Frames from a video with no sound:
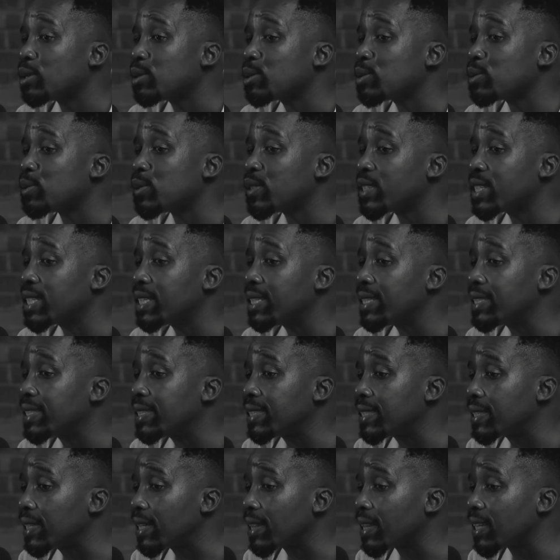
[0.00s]
to
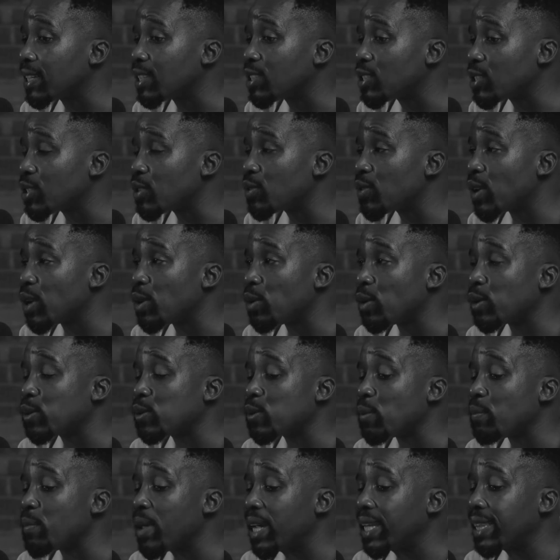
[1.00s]
teach the children not
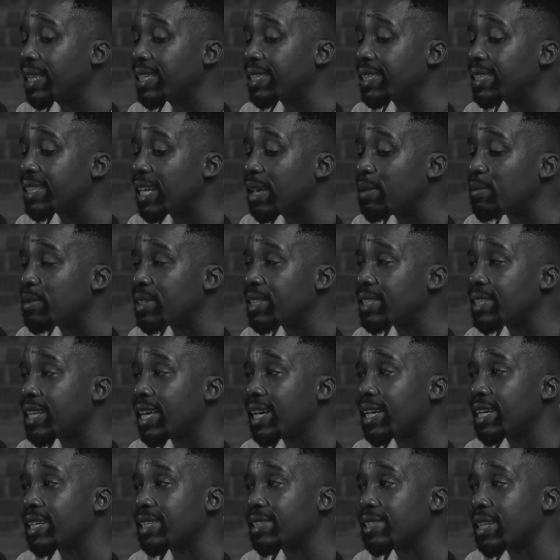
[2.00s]
to make the same
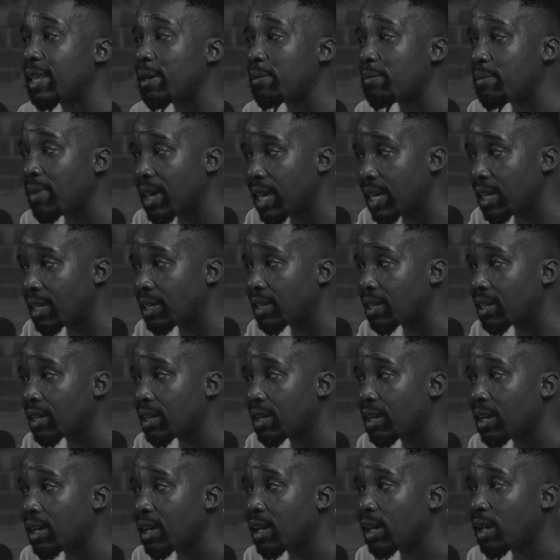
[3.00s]
mistake as they made.
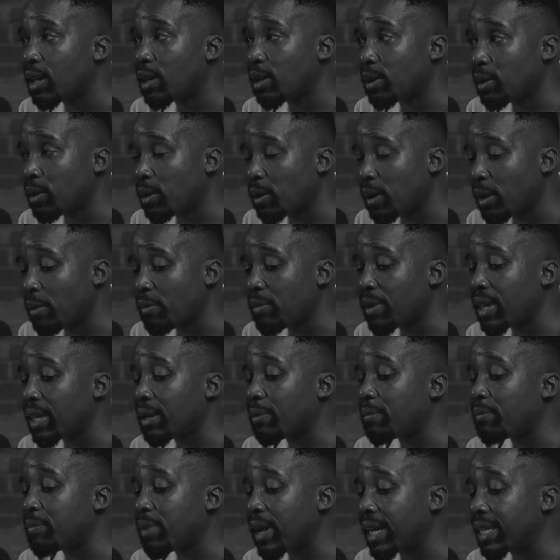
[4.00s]
You know what I
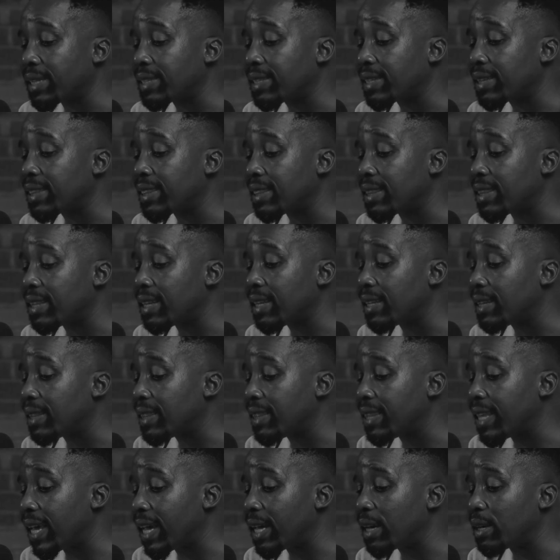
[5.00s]
mean? But
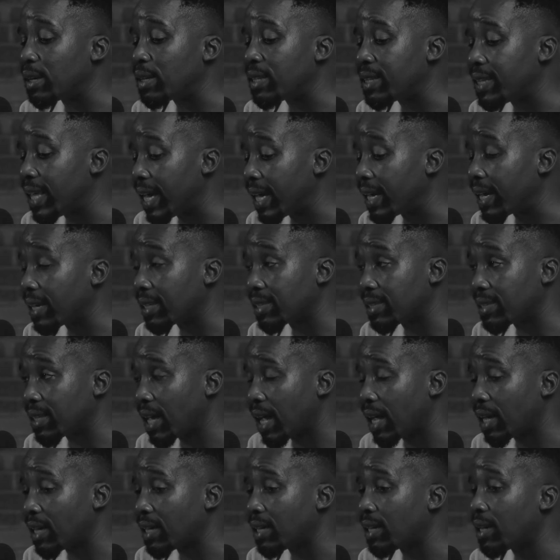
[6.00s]
that
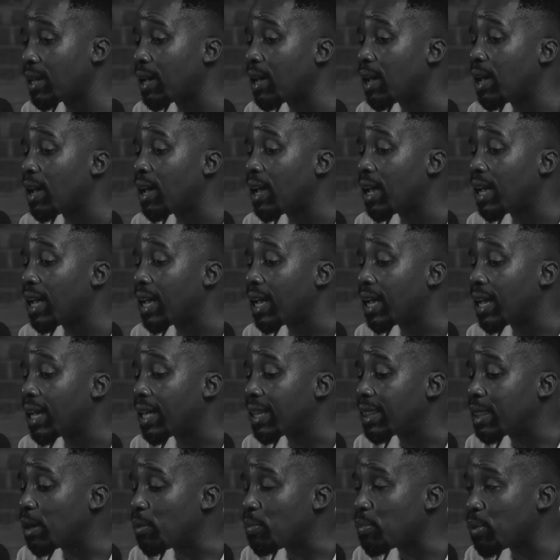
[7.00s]
aside,
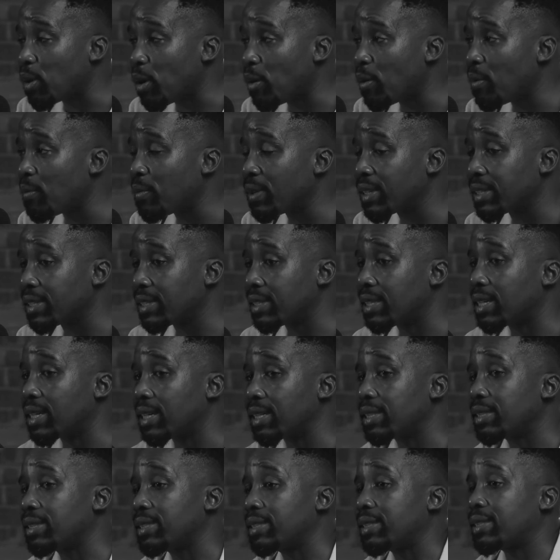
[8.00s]
the problem is
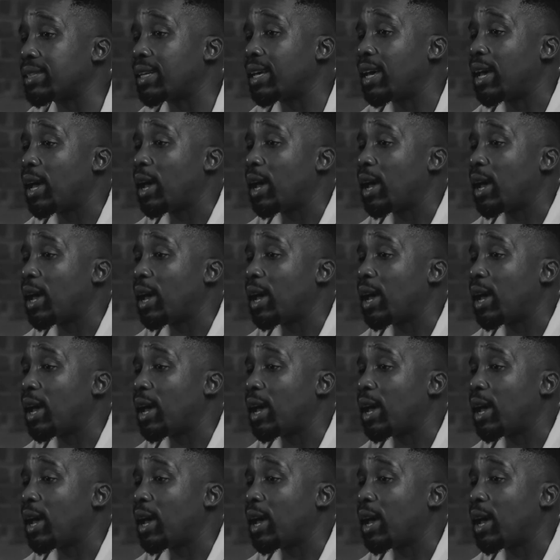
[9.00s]
this.